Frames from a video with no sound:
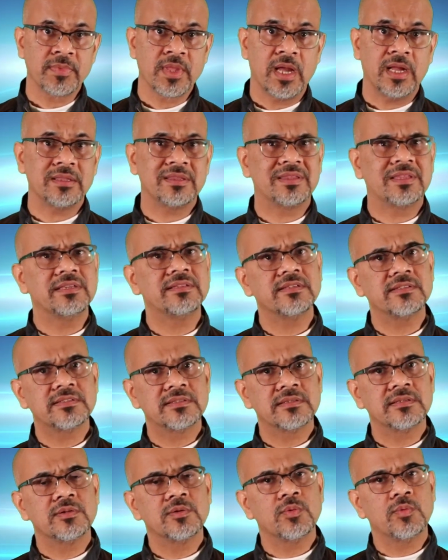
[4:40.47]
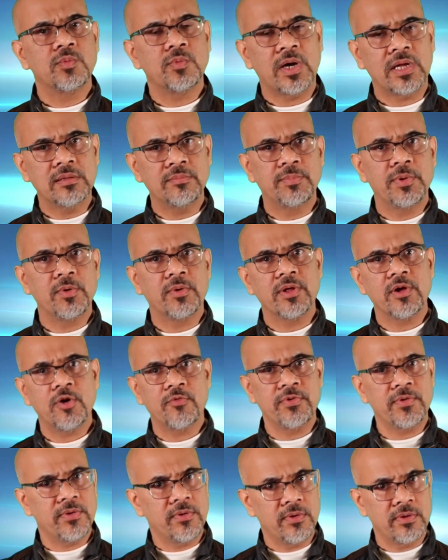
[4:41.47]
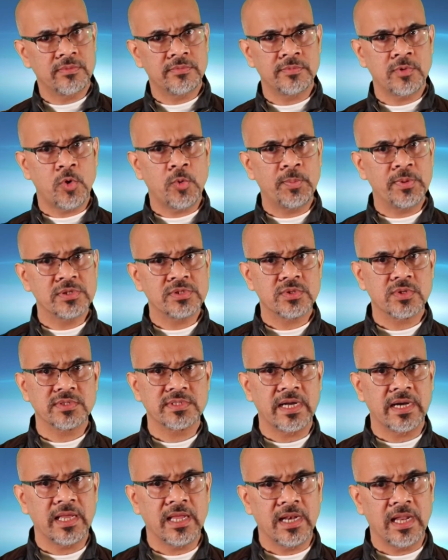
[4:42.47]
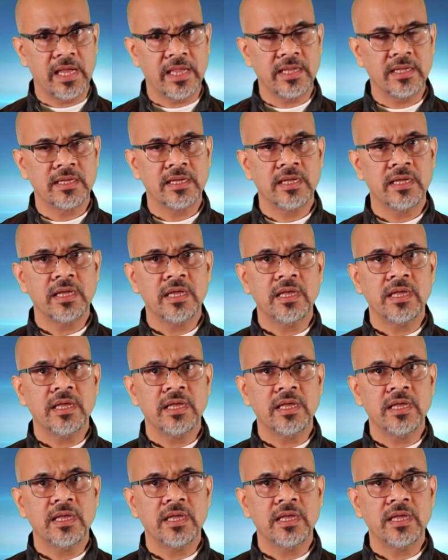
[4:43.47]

And this is one beauty of open source that I like,